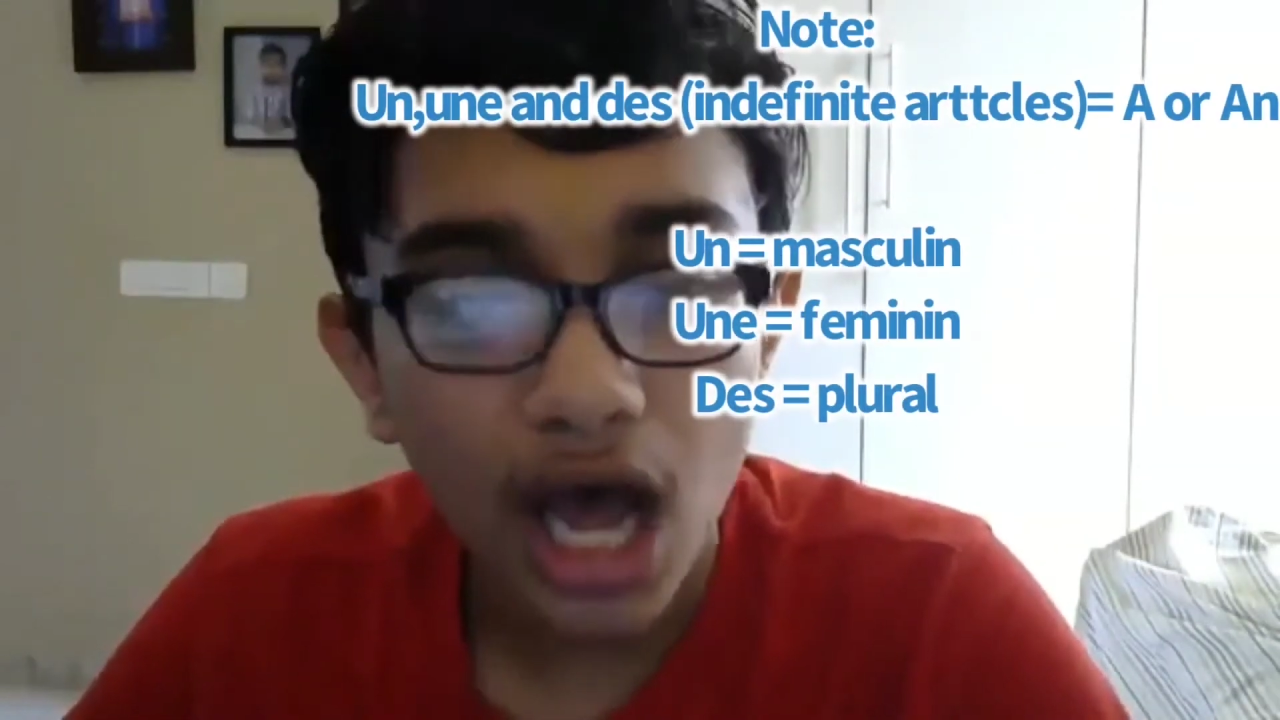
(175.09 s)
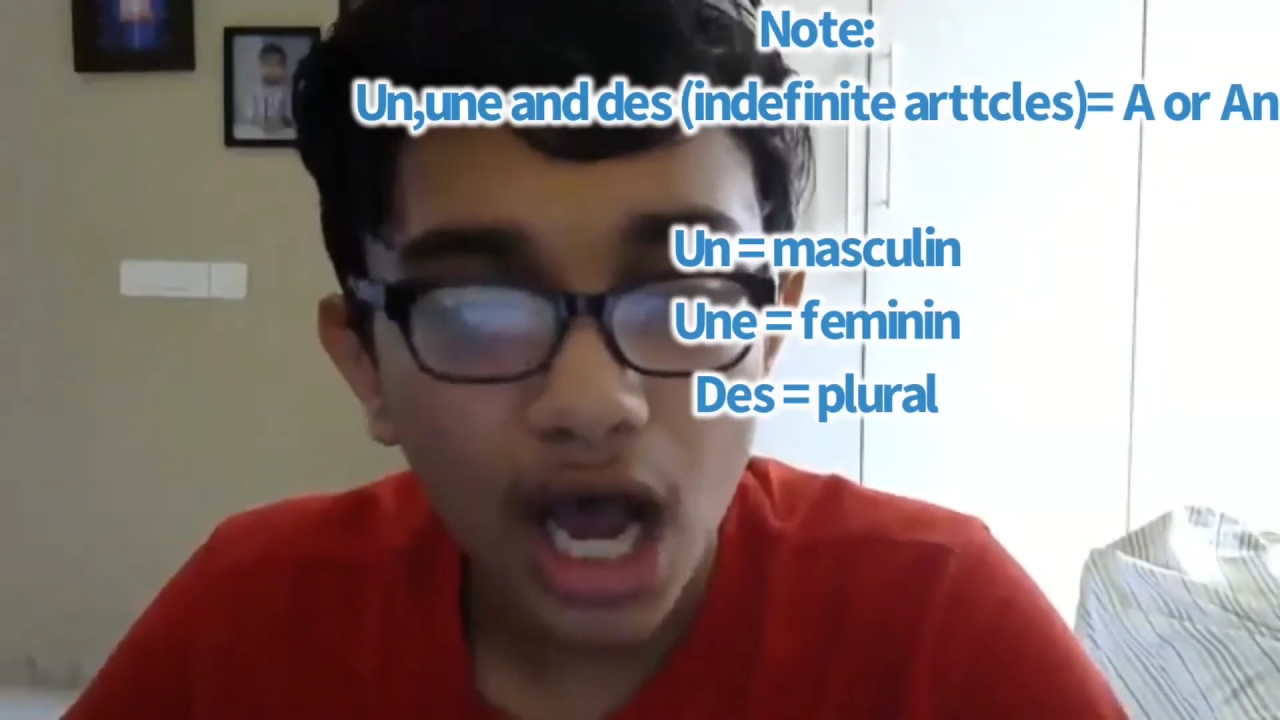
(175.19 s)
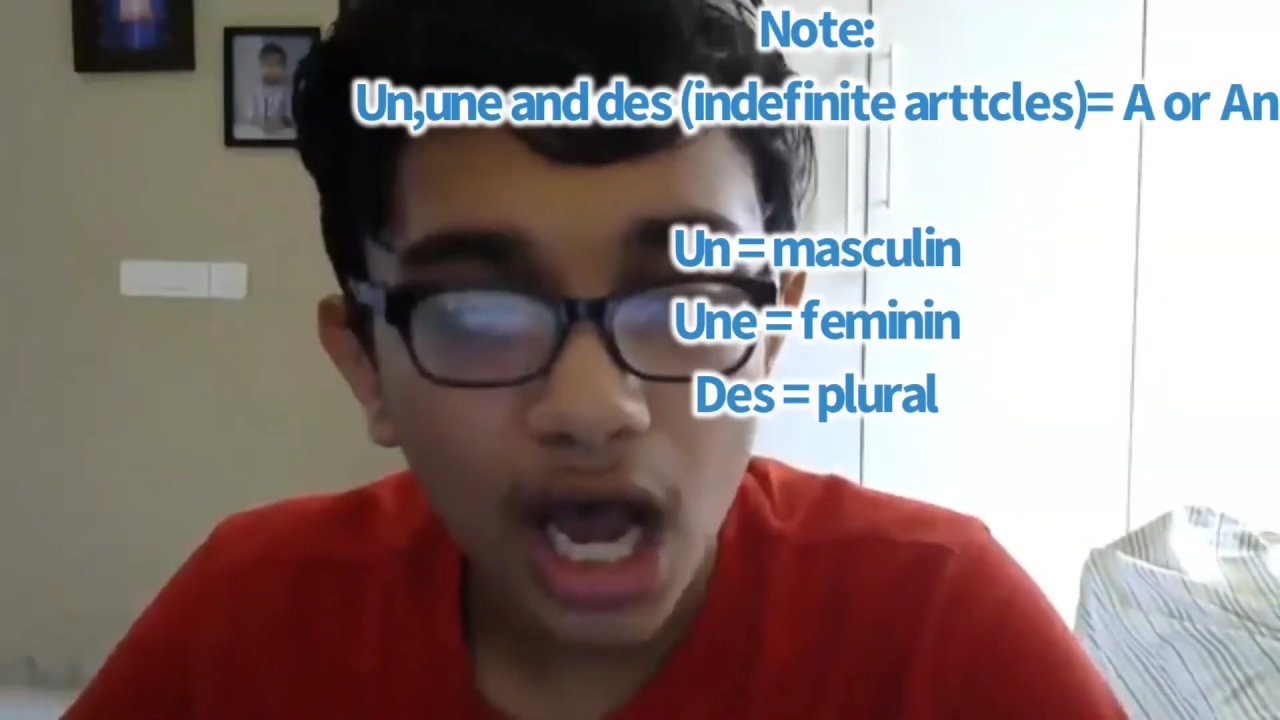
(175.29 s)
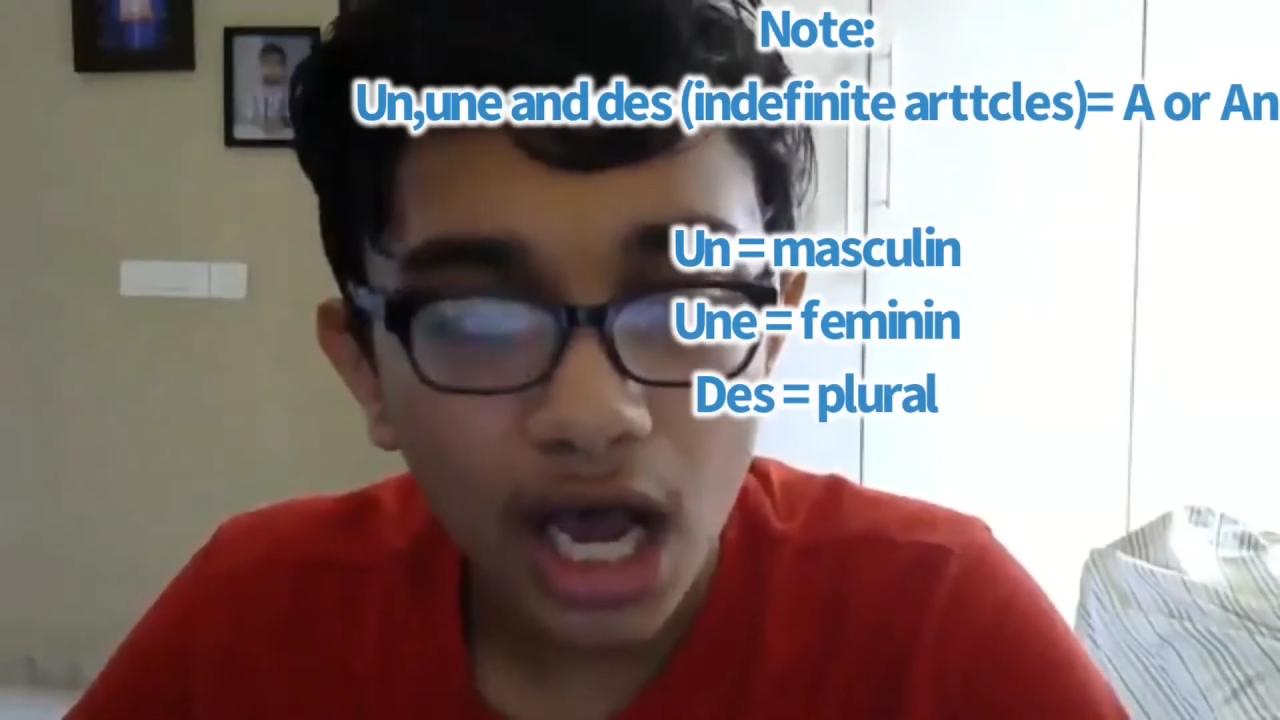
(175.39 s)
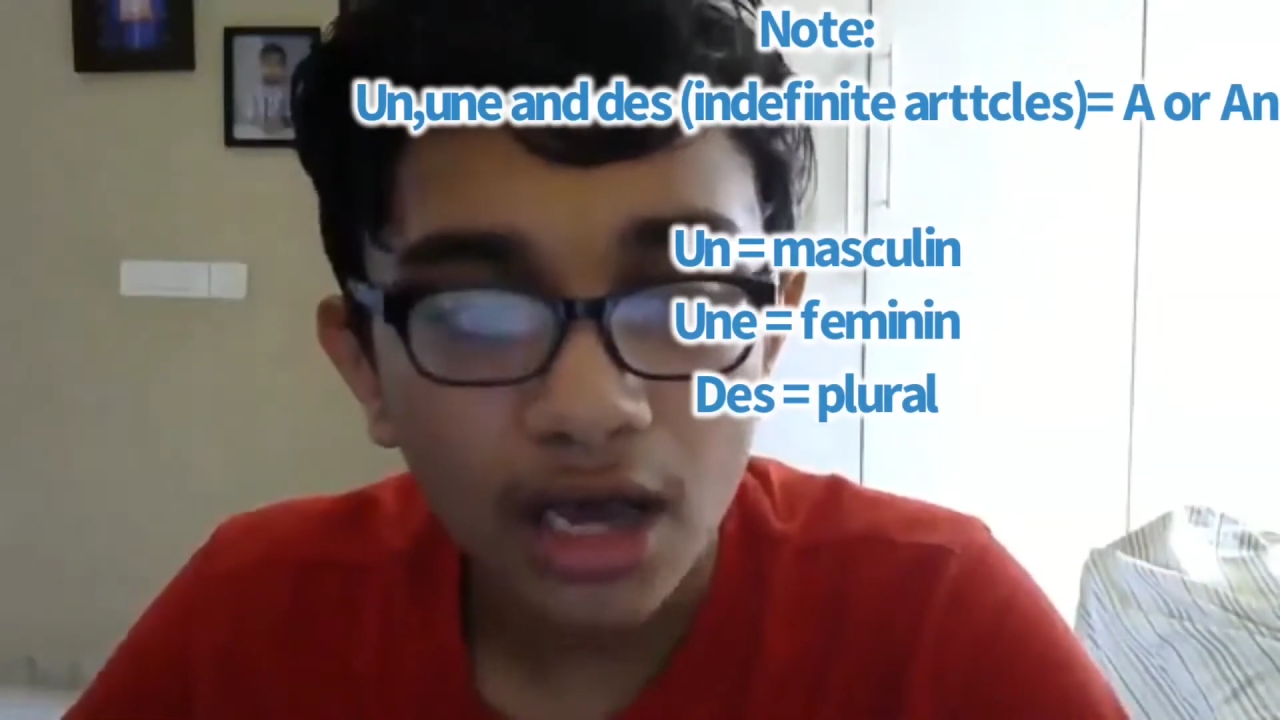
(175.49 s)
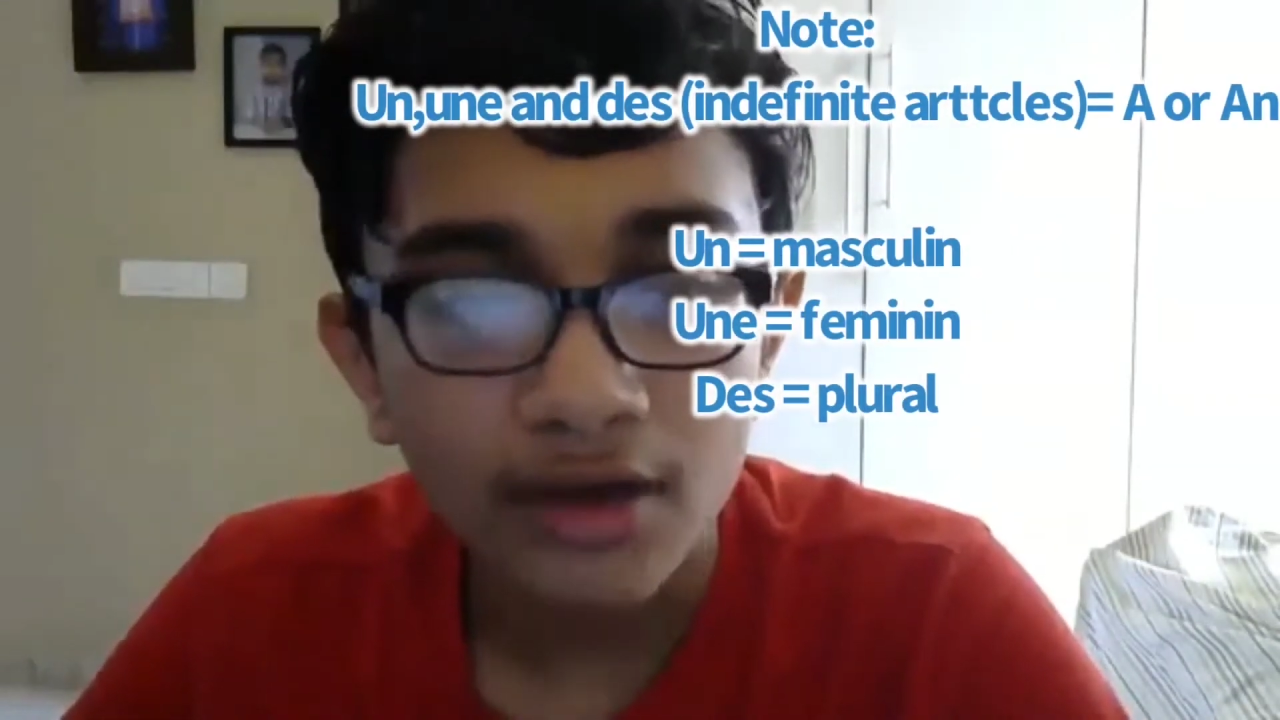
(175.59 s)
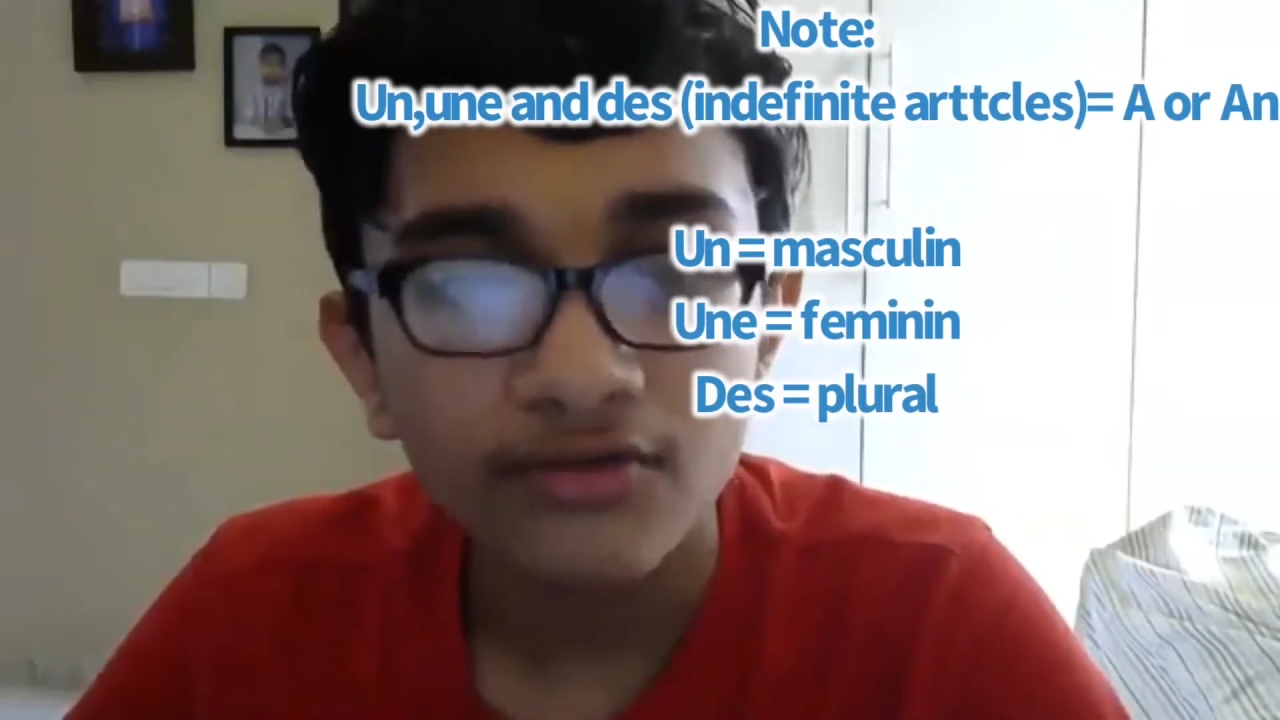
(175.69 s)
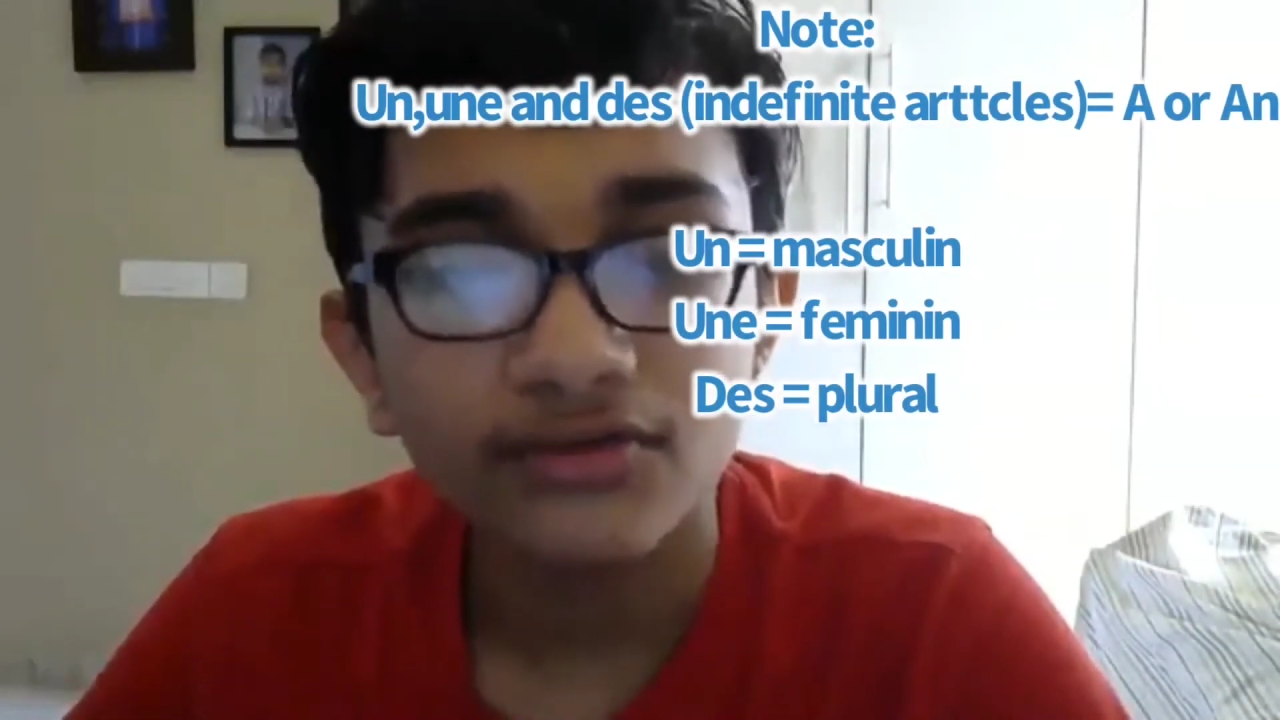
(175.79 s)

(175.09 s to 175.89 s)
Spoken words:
a,